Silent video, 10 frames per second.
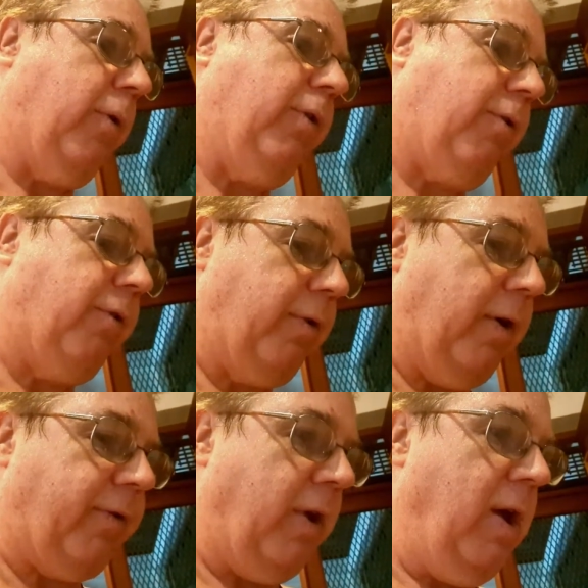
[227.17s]
oyster
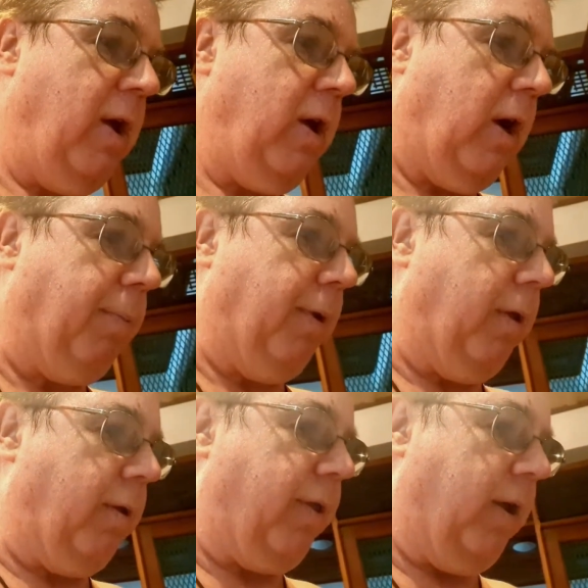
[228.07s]
sauce, a couple
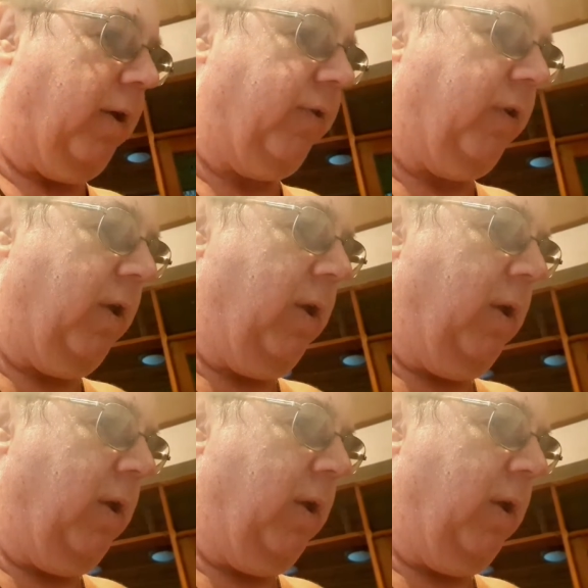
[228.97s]
other things.